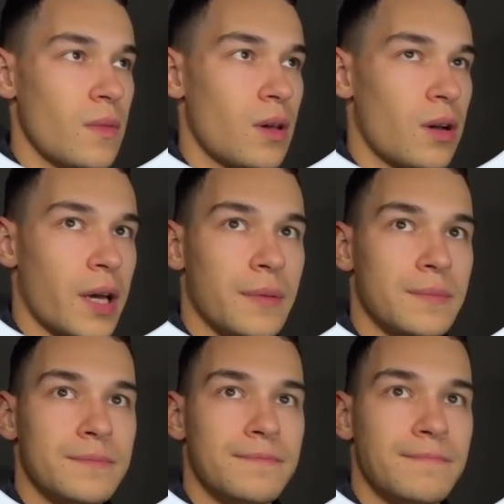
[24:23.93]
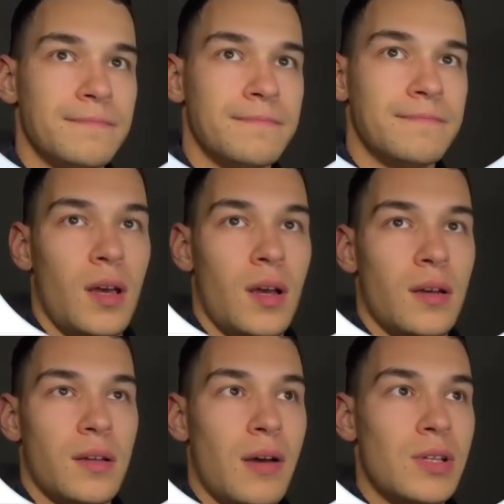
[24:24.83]
Okay.
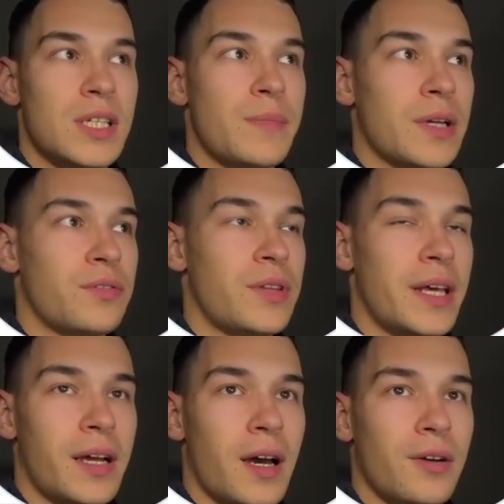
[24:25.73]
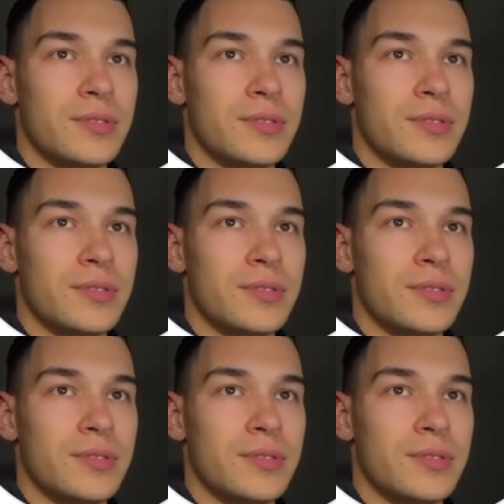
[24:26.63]
Now let's get back to the ad account